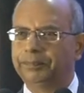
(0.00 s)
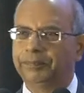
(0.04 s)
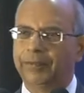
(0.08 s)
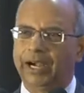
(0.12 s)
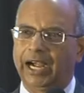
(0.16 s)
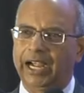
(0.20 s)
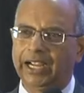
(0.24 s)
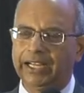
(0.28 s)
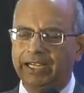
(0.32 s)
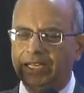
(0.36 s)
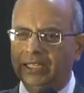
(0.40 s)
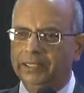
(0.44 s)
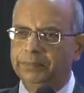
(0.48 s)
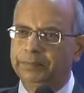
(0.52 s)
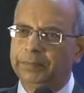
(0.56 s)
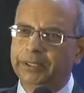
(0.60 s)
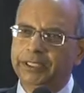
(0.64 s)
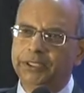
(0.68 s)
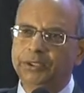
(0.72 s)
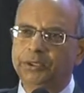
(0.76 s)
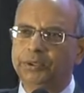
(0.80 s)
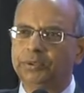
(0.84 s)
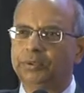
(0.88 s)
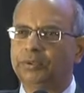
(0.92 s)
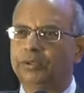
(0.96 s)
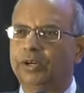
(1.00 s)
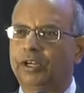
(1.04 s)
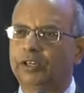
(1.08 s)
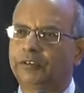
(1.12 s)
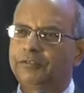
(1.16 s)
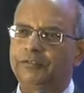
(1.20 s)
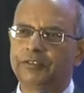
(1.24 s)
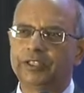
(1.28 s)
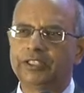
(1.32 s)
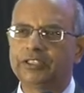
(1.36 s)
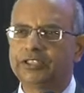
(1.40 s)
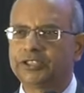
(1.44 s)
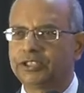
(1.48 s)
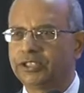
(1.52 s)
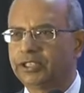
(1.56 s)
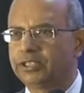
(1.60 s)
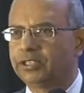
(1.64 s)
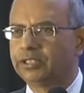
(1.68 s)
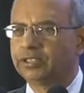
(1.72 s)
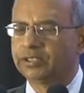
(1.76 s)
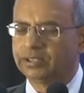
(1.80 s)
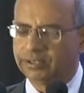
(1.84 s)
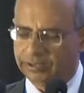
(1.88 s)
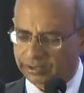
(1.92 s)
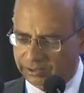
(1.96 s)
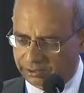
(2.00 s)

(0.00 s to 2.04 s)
I had been to conference in